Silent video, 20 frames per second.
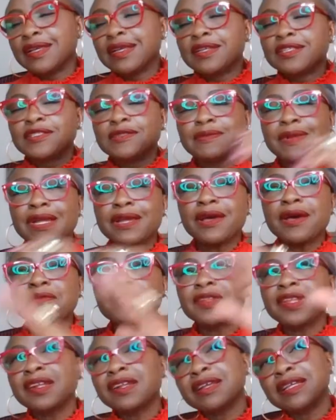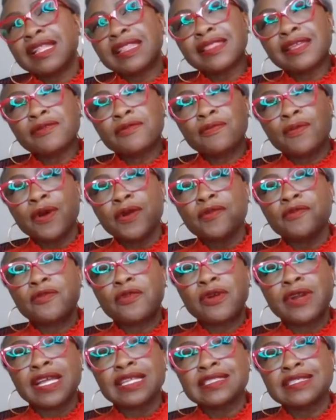so my cover letter, I think part of
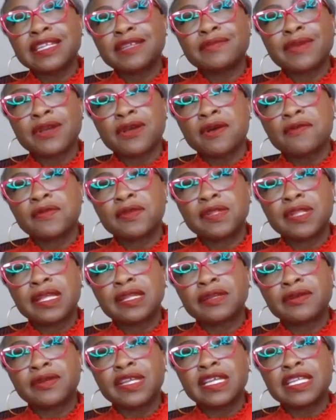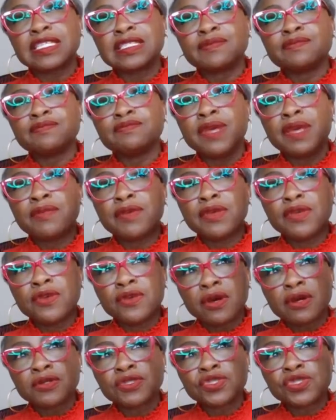what I said in my cover letter is maybe
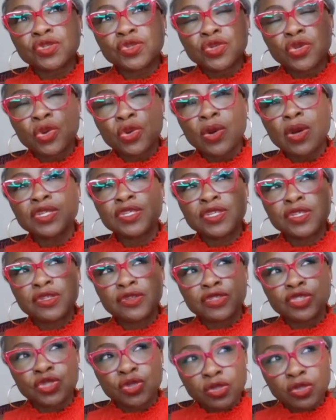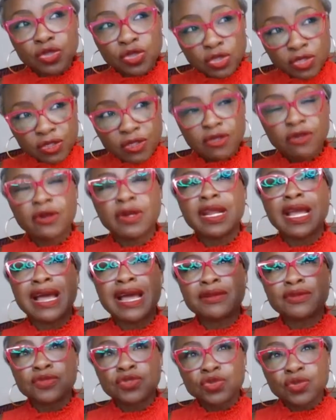y'all should learn
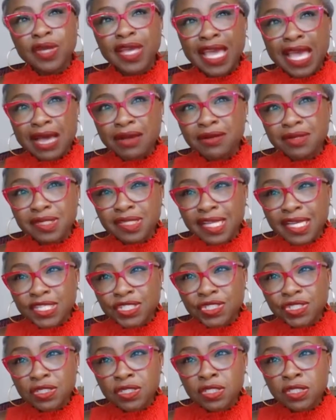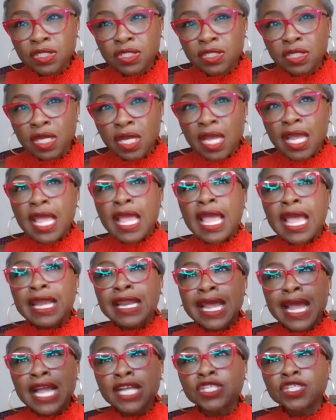how to do calculations
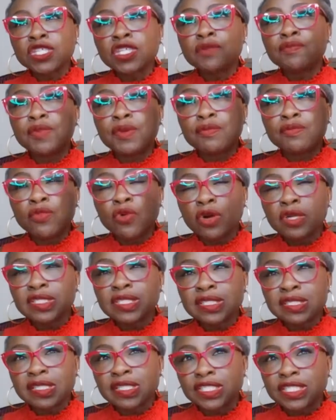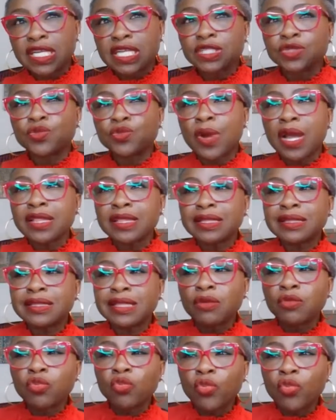and actually be more diligent rather
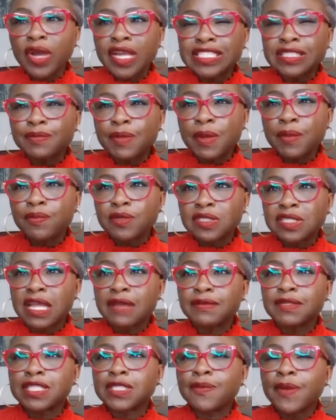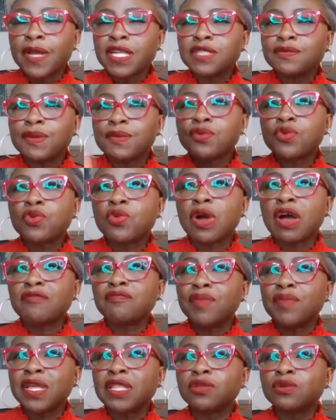than waste people's lives, especially people who
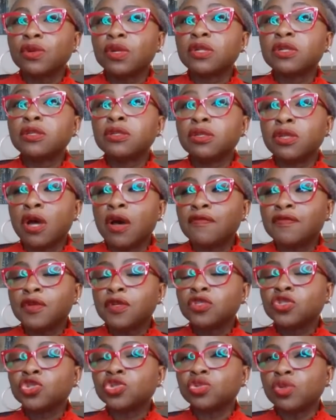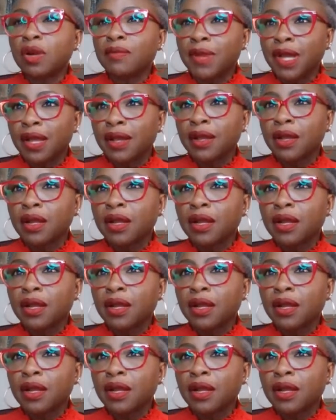have been through enough trauma.